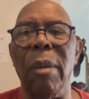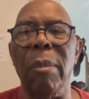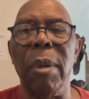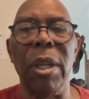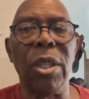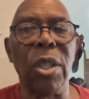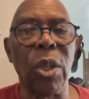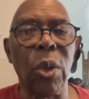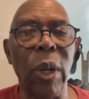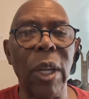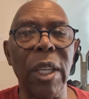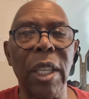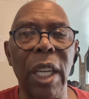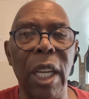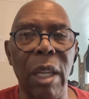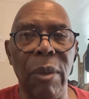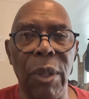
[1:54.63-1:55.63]
But it's a great
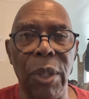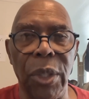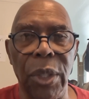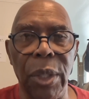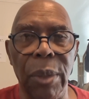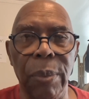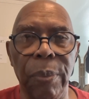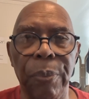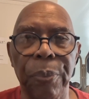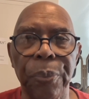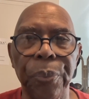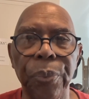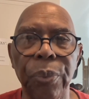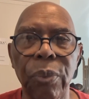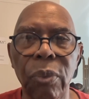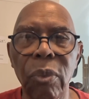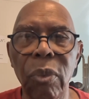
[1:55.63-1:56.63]
television.
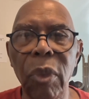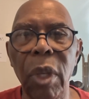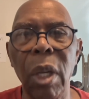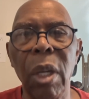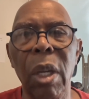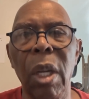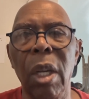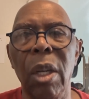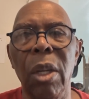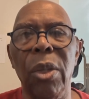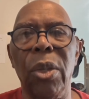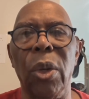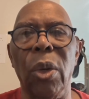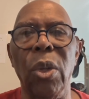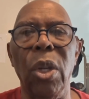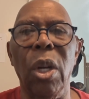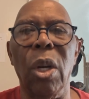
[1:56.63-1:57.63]

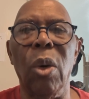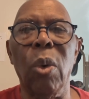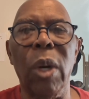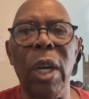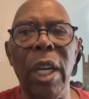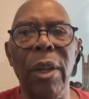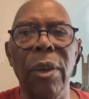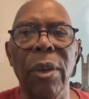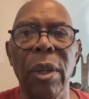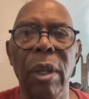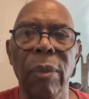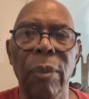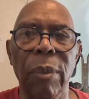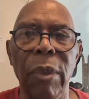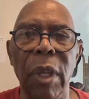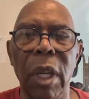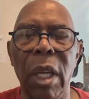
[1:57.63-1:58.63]
So you know what?
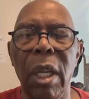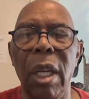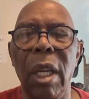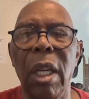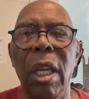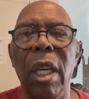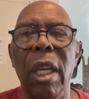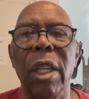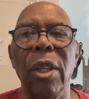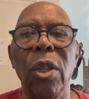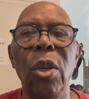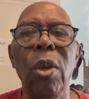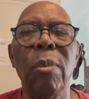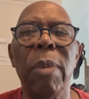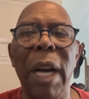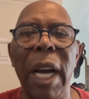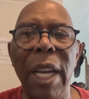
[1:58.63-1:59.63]

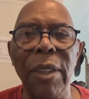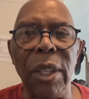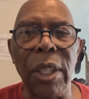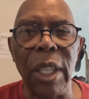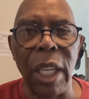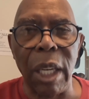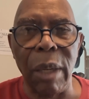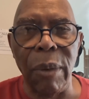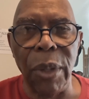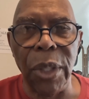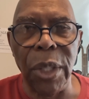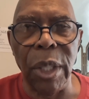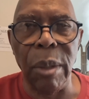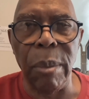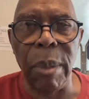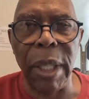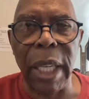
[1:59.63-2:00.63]
You buy the
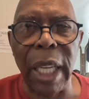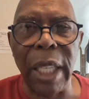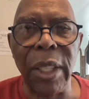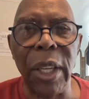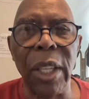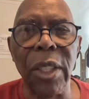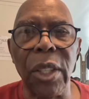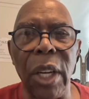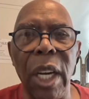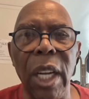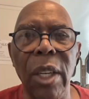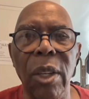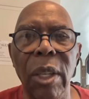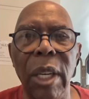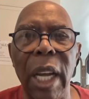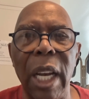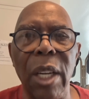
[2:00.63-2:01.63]
television, but that takes
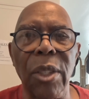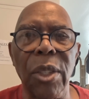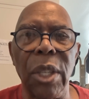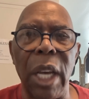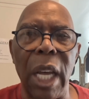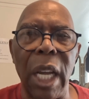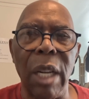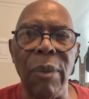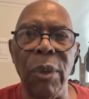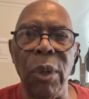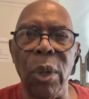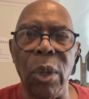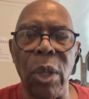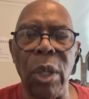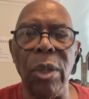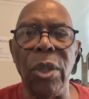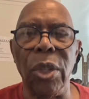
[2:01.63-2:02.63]
$100 out of your